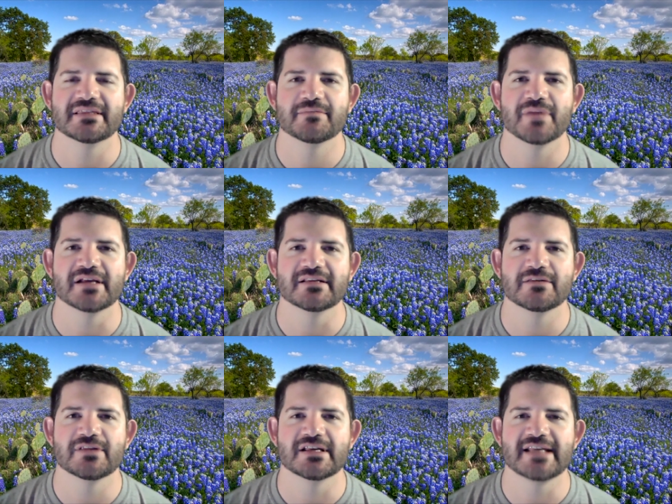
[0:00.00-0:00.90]
but
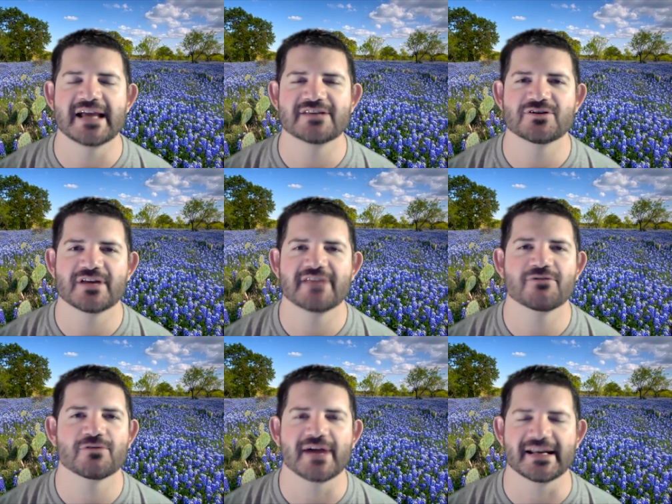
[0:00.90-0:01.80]
the days are
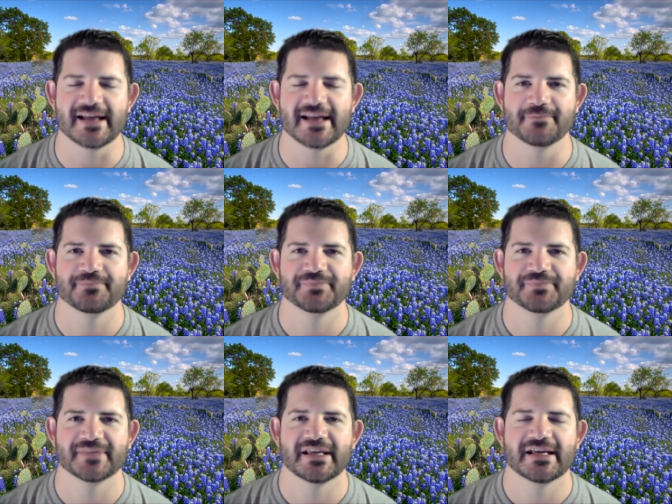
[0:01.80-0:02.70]
evil right now.
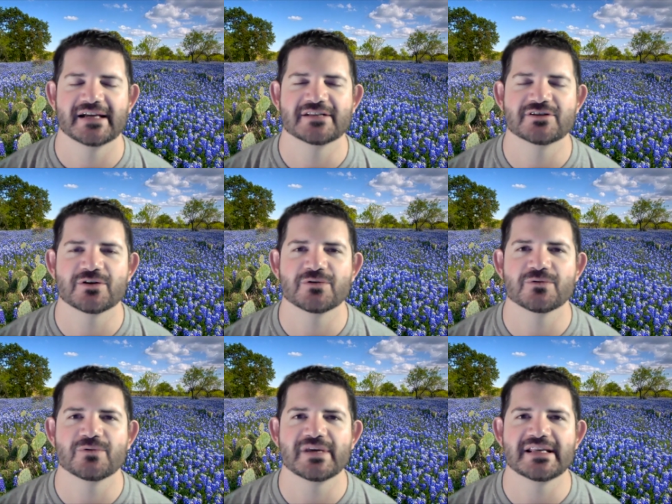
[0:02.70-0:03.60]
And so
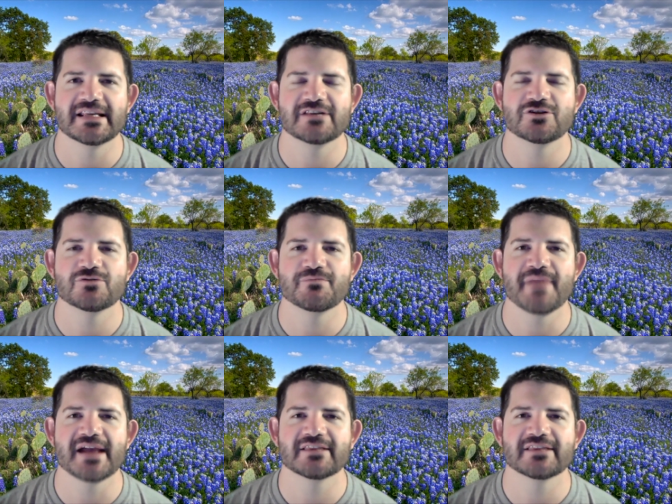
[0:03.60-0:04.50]
we need to
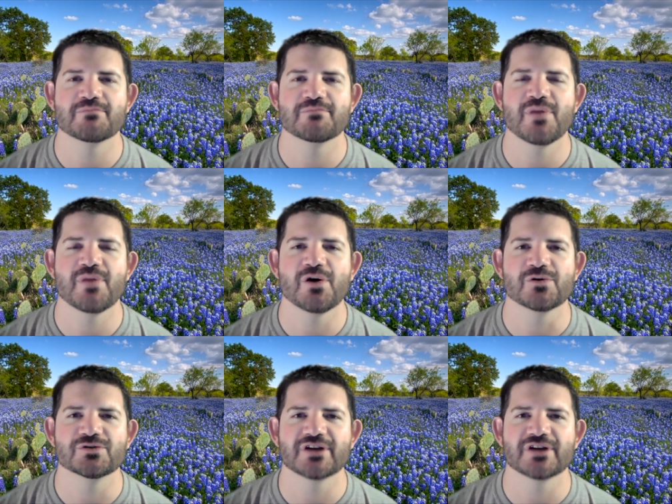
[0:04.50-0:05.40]
make the
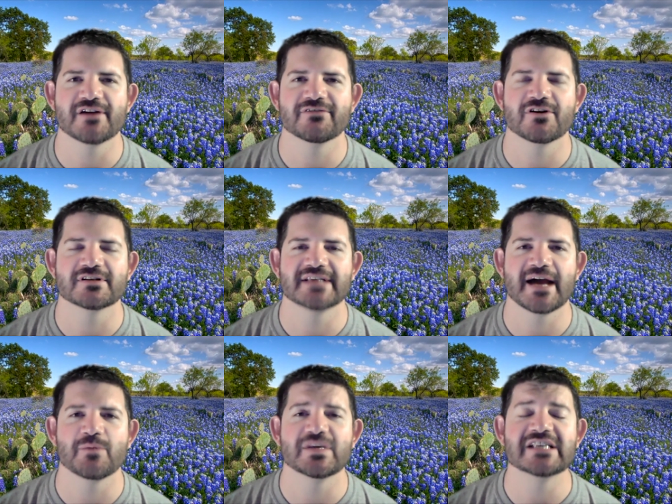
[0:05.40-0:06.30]
most of our
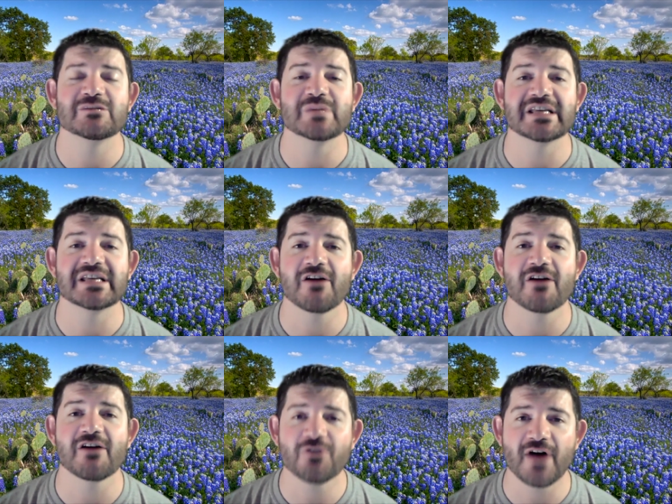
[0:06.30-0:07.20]
time. We need to be
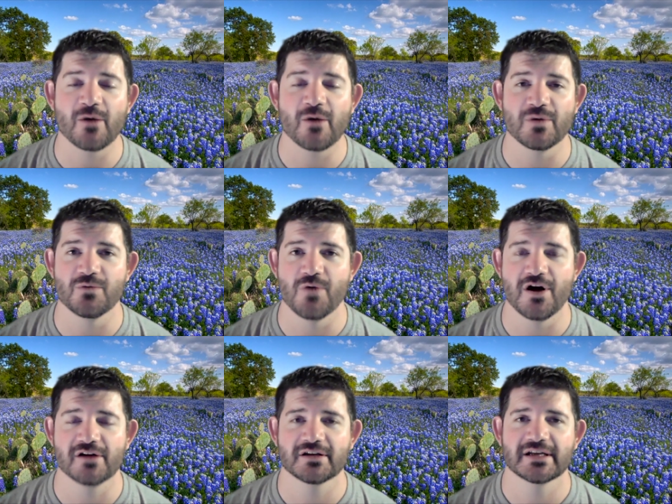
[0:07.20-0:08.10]
careful how we
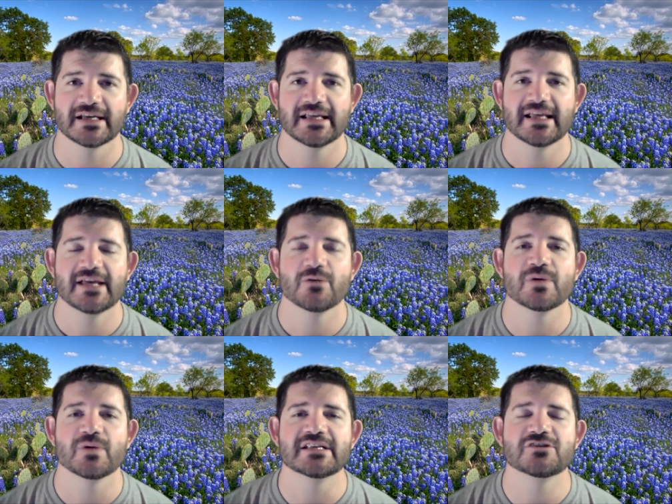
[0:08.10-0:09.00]
walk.
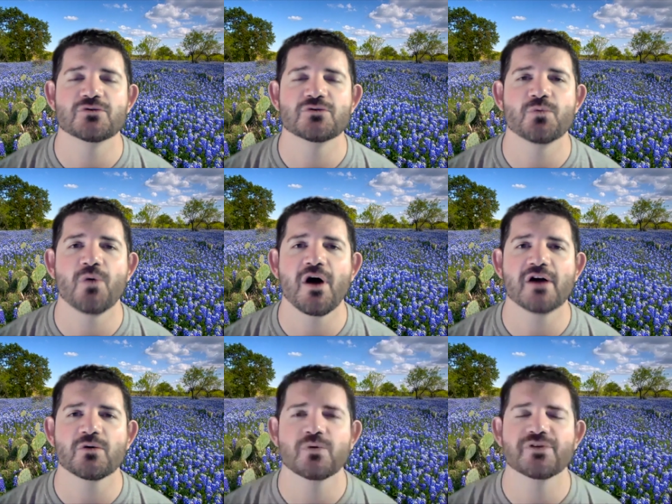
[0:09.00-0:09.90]
We need to
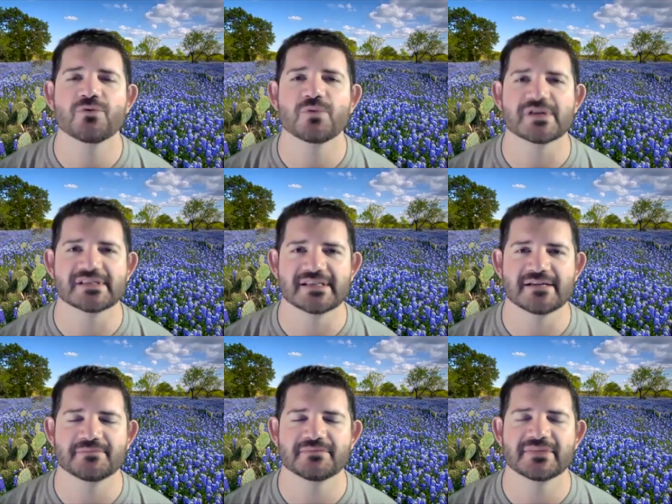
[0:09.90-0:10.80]
walk with
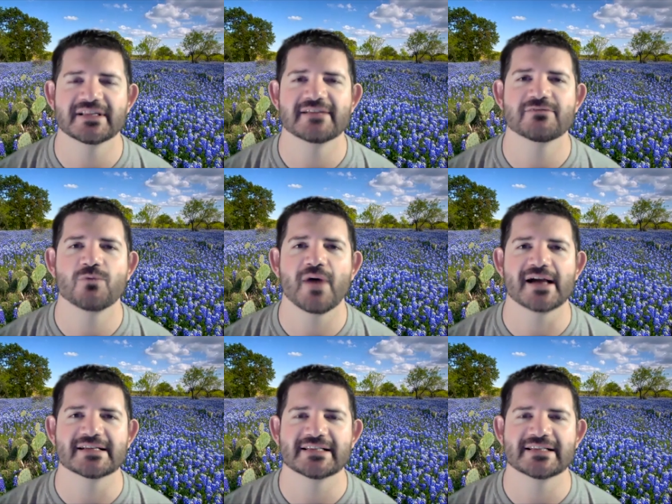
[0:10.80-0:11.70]
wisdom, live
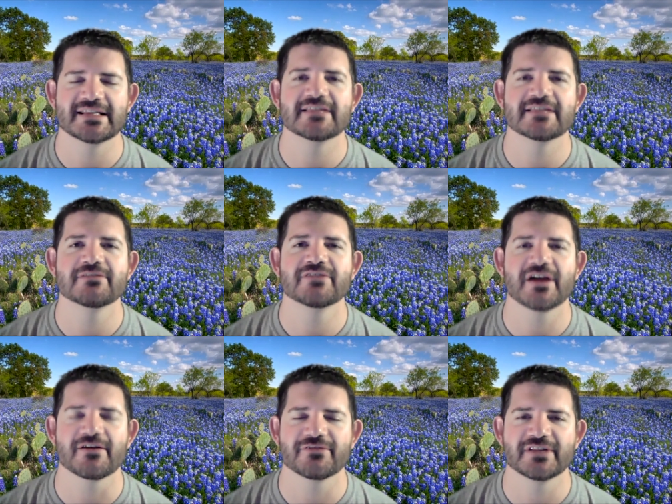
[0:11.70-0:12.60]
wisely, live
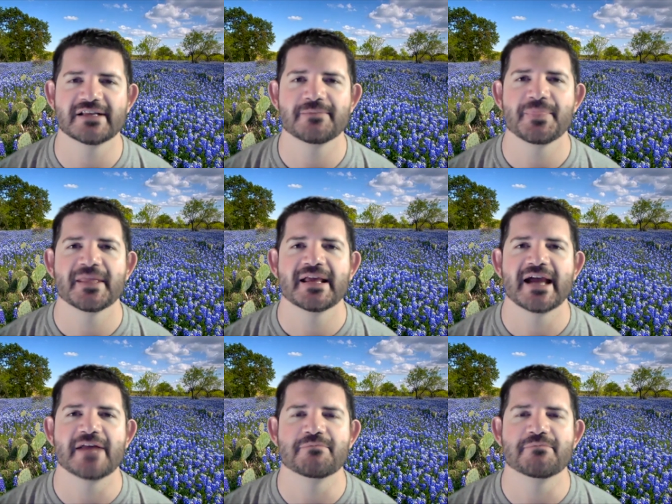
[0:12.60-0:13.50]
carefully,
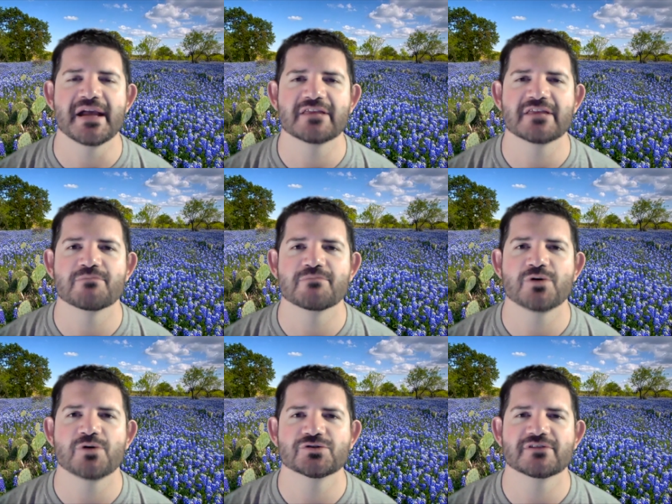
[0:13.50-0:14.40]
and make the
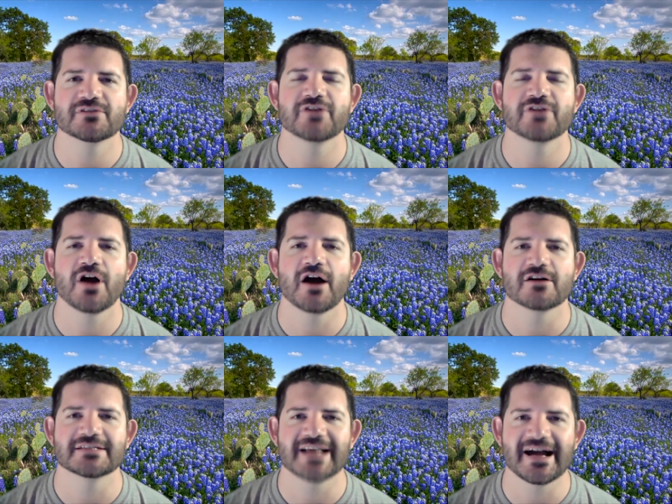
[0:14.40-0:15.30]
most of
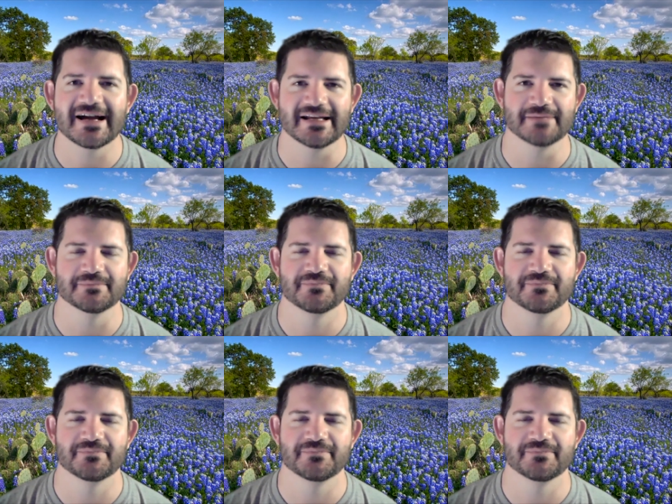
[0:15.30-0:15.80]
our time.